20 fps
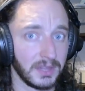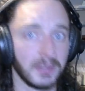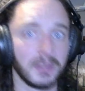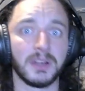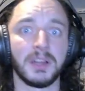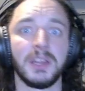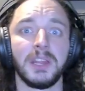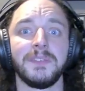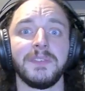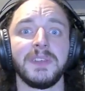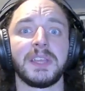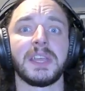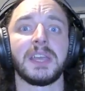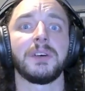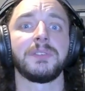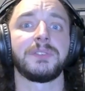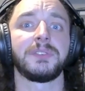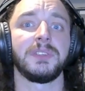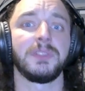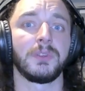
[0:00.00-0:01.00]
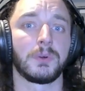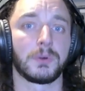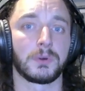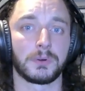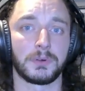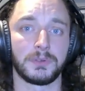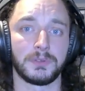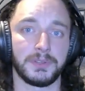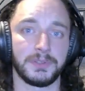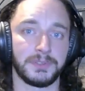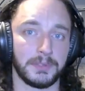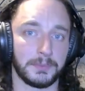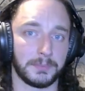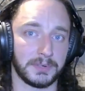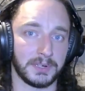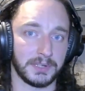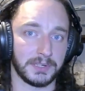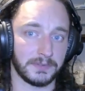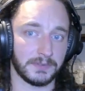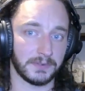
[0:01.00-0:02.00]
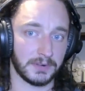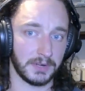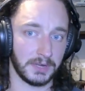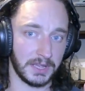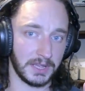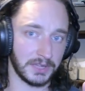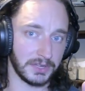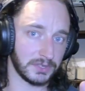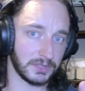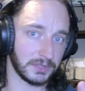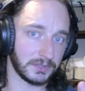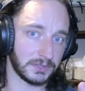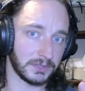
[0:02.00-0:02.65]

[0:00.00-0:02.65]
not even counting the horizontal press variations.